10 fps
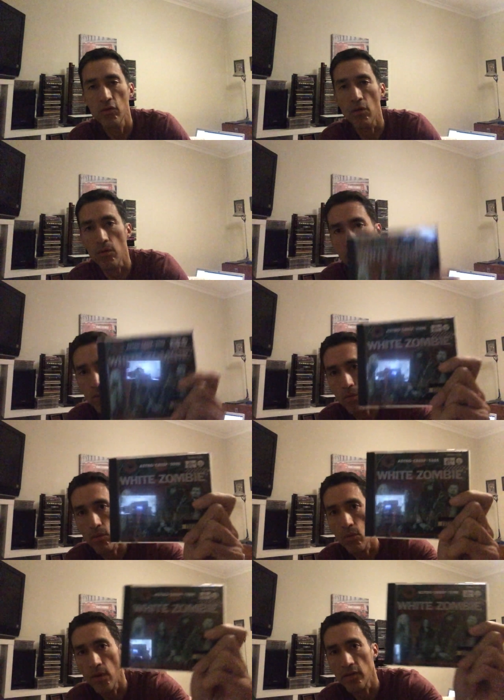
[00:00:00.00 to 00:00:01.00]
so
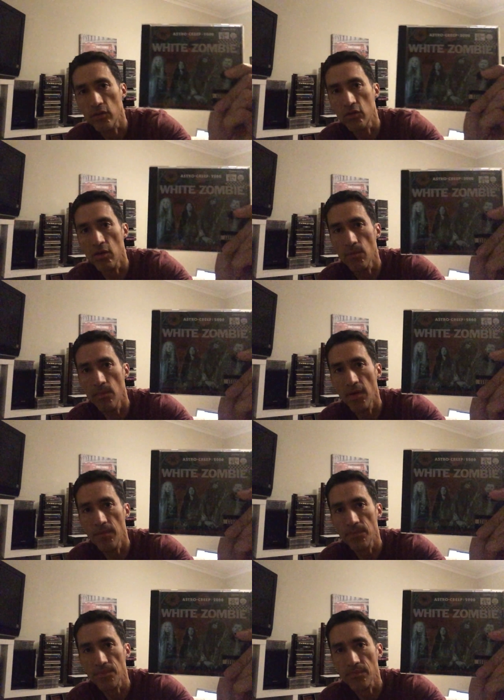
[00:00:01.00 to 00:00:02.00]
white zombie
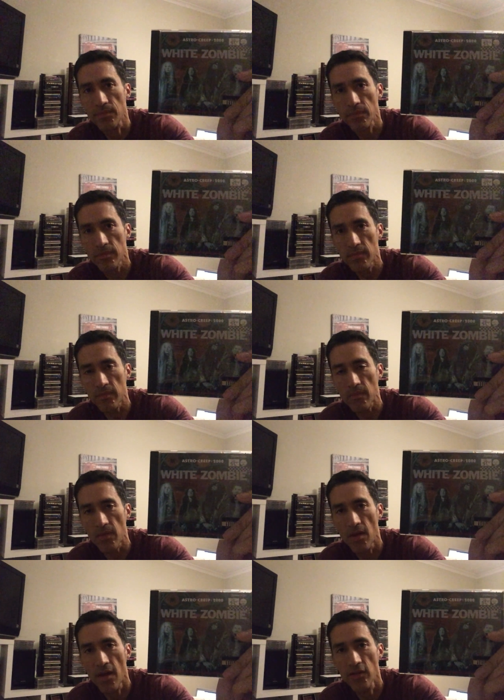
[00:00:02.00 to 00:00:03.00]

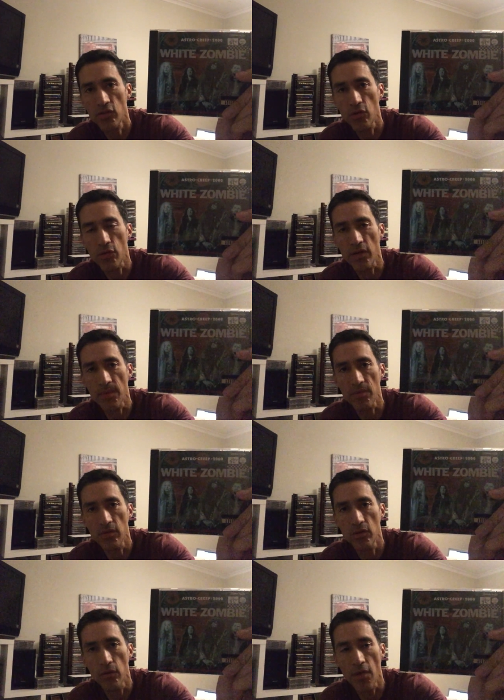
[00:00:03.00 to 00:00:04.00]
astro creep
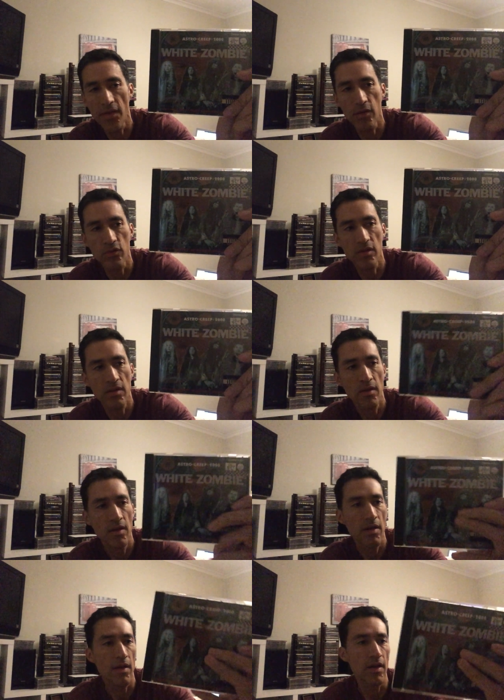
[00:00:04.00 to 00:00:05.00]
2000
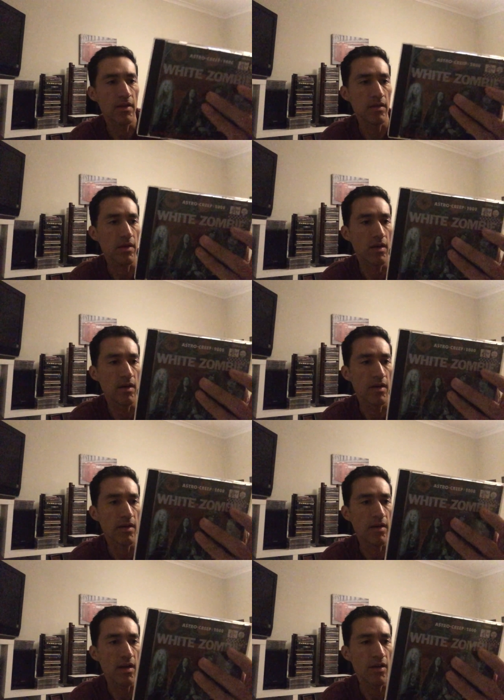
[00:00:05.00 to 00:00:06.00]
and
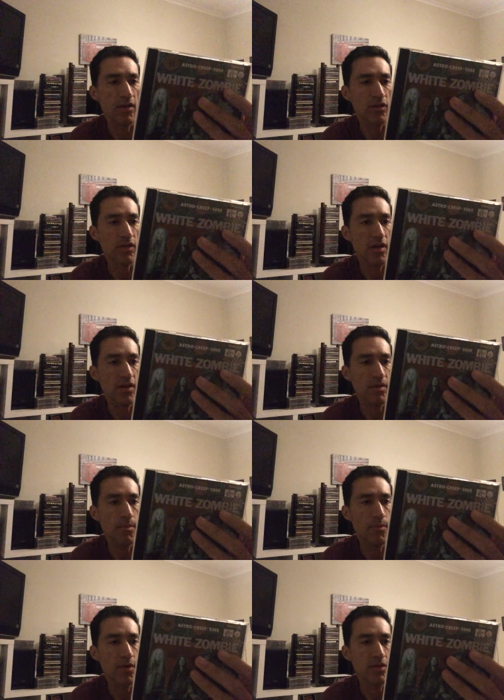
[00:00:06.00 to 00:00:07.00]
uh, electric head
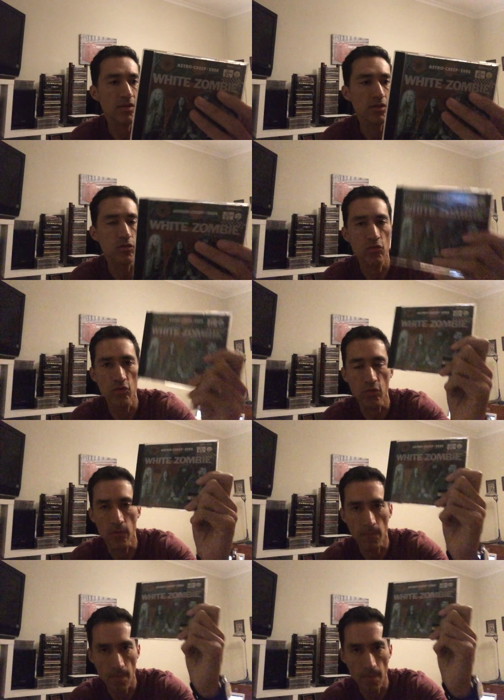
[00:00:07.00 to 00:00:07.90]
part 2